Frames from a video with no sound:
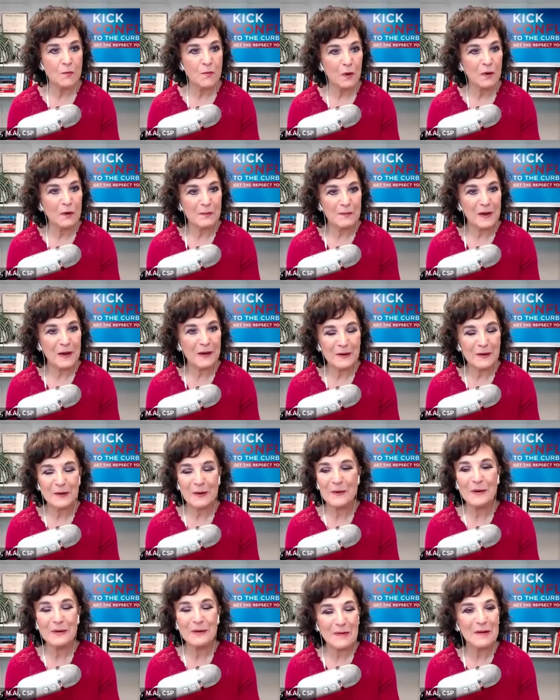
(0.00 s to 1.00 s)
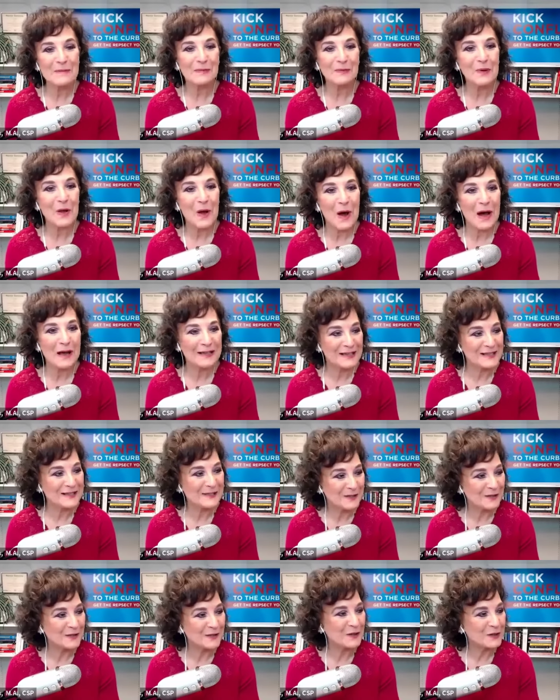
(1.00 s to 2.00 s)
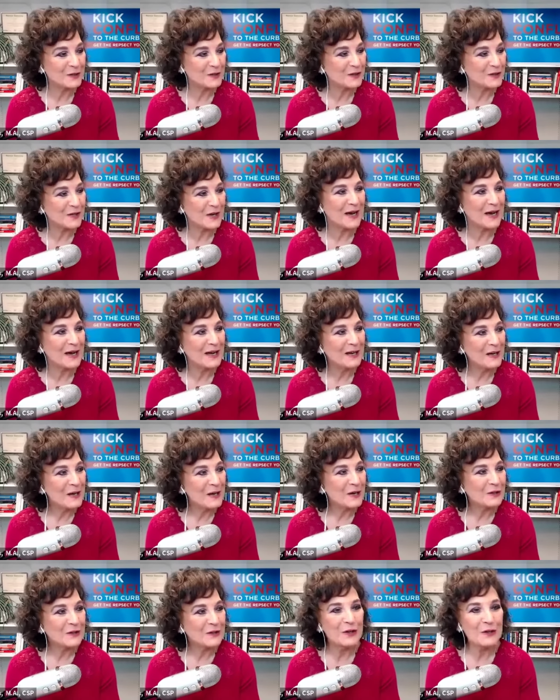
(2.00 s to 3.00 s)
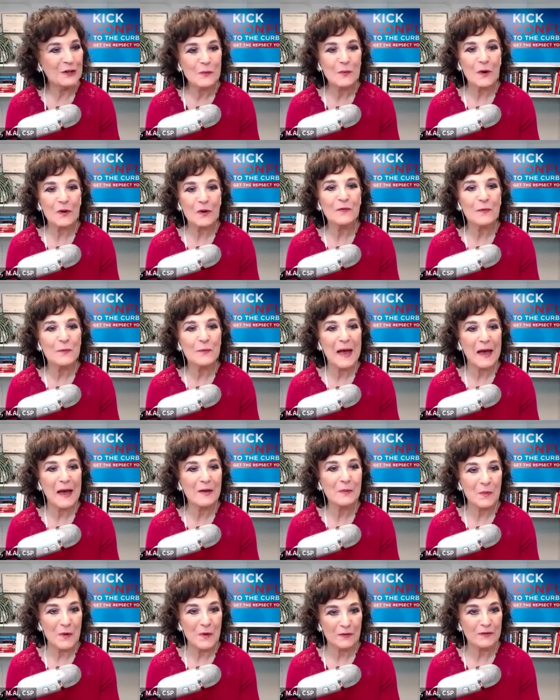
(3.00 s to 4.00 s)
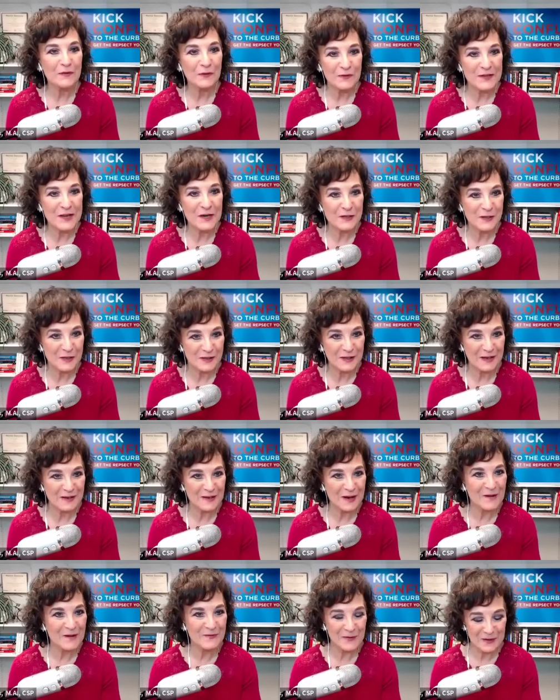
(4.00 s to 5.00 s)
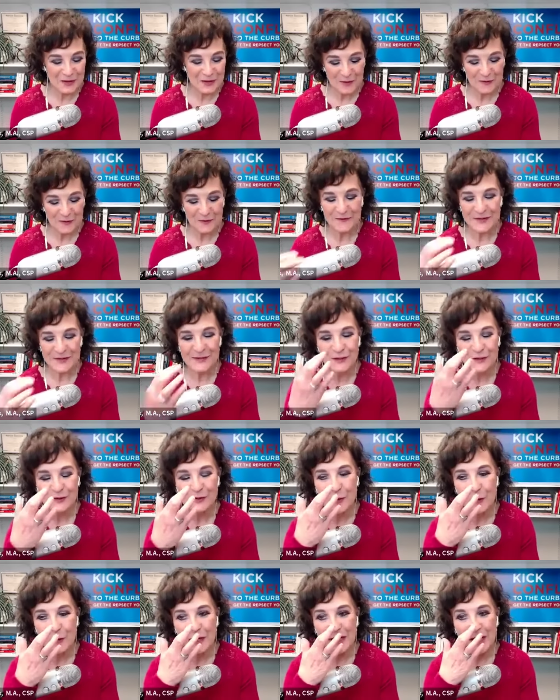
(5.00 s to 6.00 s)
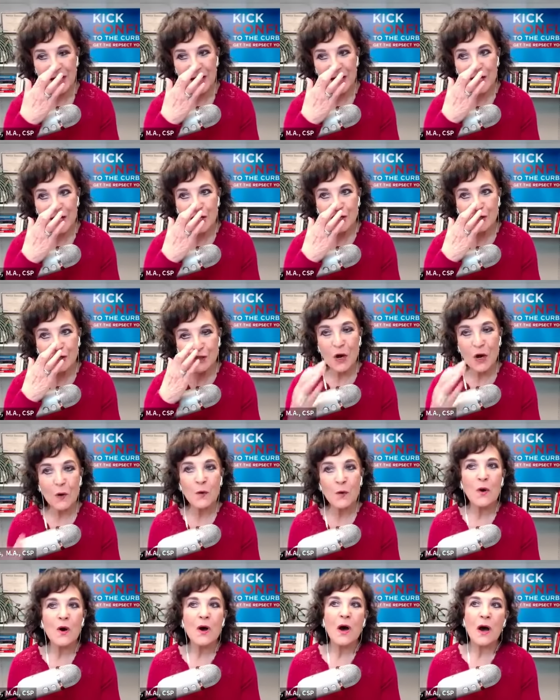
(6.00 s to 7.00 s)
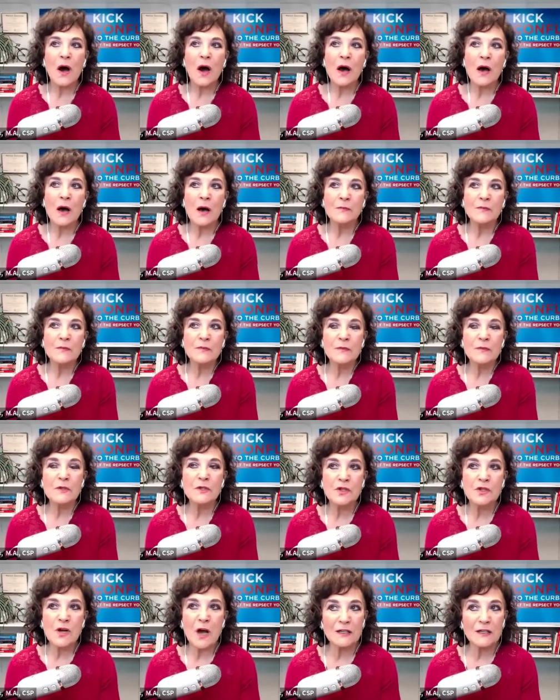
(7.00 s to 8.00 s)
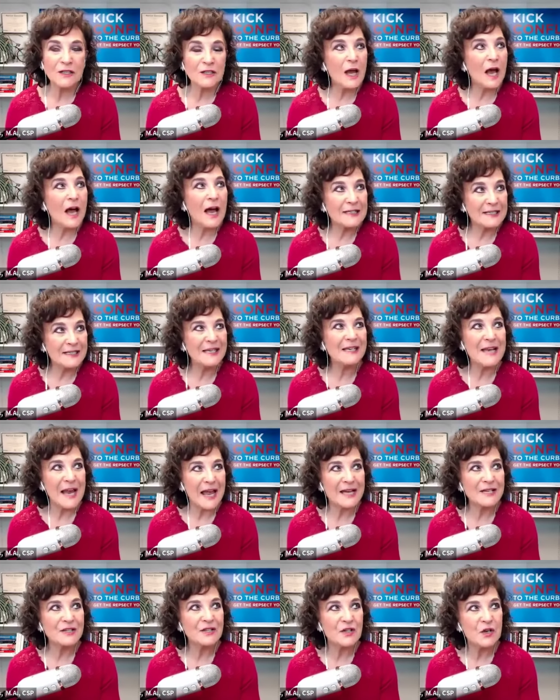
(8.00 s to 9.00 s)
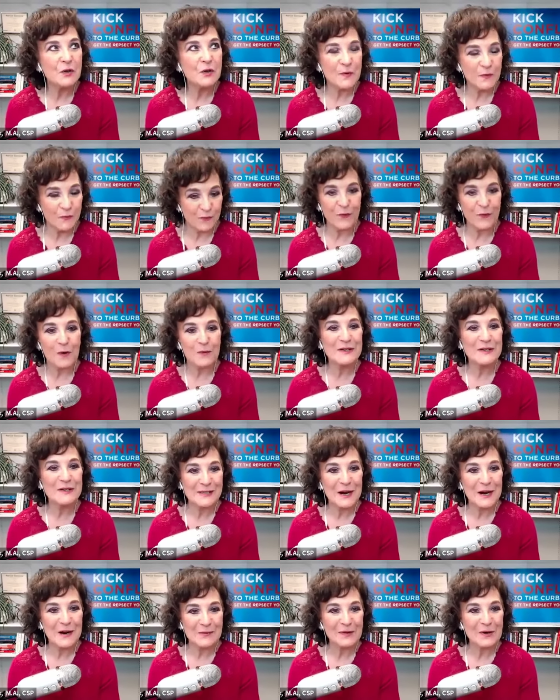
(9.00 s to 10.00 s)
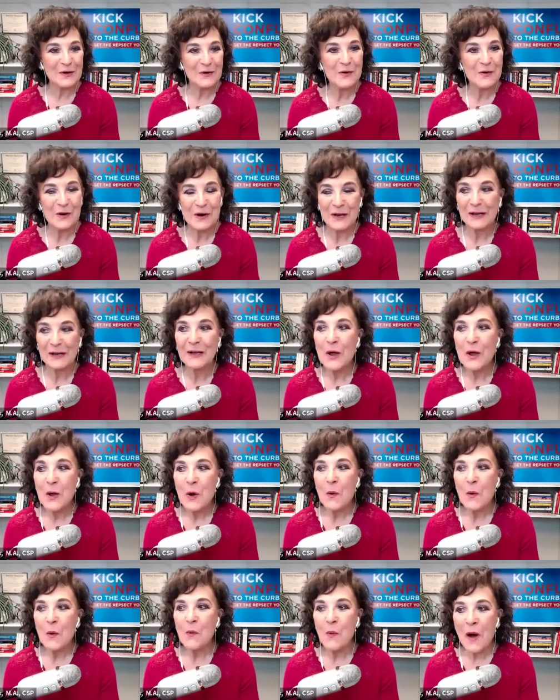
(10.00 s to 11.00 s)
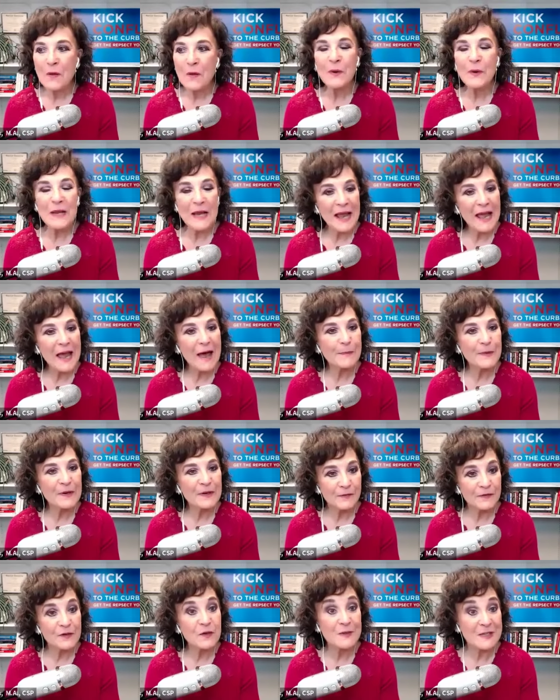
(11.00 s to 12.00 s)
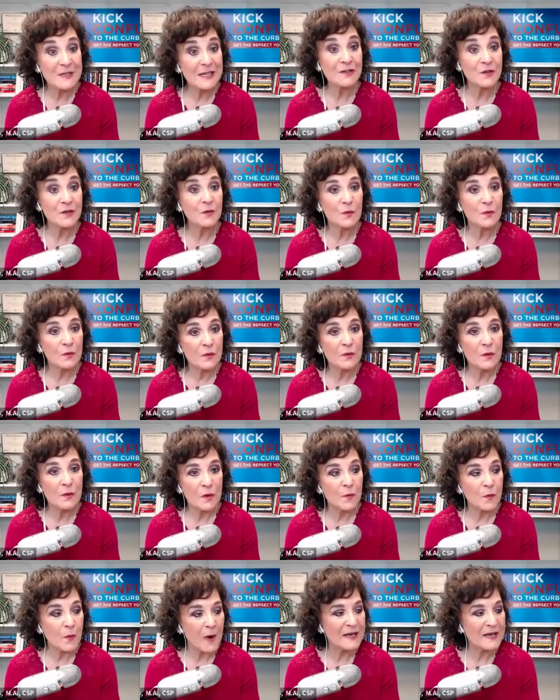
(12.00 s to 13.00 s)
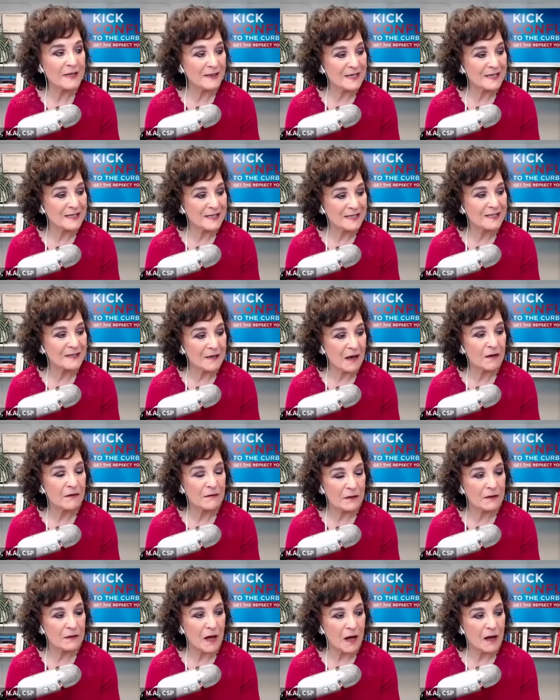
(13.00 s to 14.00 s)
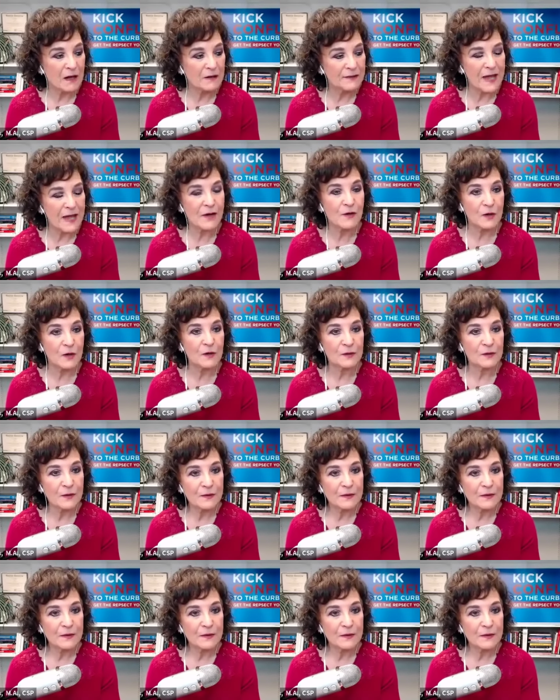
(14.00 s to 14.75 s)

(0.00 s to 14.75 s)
more about it, go on my blog and search uh, Good Wolf, Bad Wolf. And there's a, a video of this story. So um, Josh, I did ask you before we started recording, what would happen if you didn't write this uh, letter?